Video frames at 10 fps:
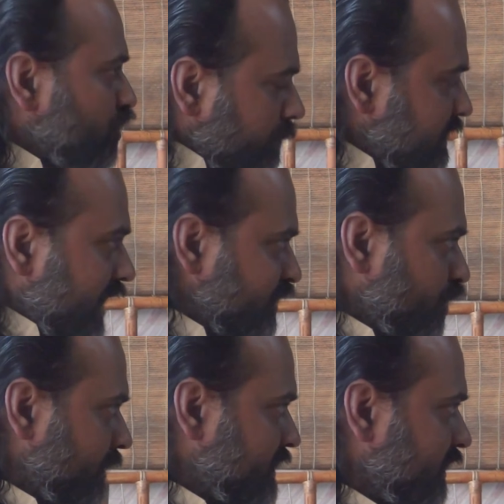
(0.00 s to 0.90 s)
is so much
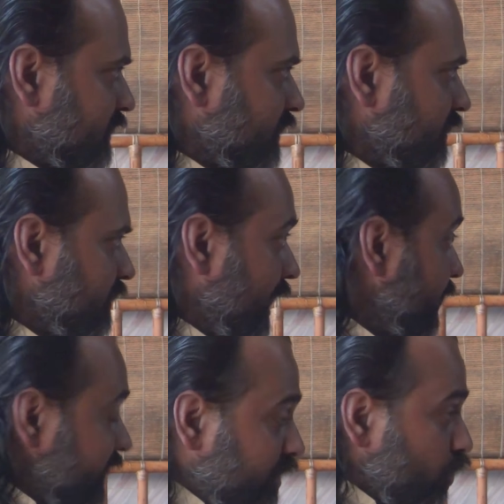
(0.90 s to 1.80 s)
like superstition
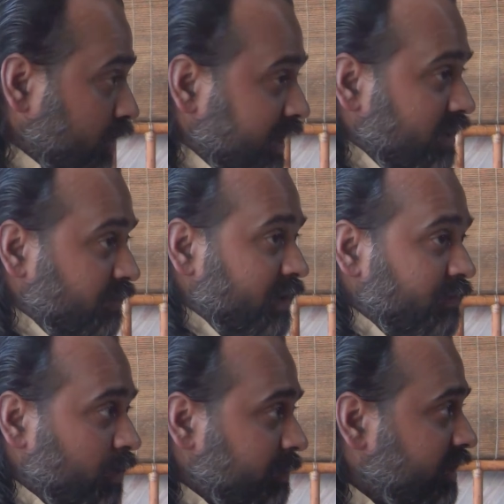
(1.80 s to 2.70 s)
and yet totally
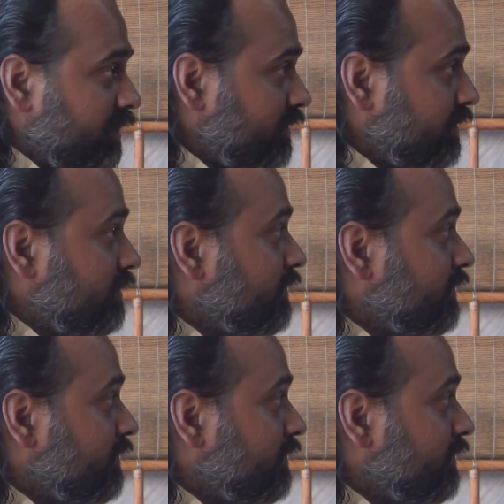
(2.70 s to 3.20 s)
different from it.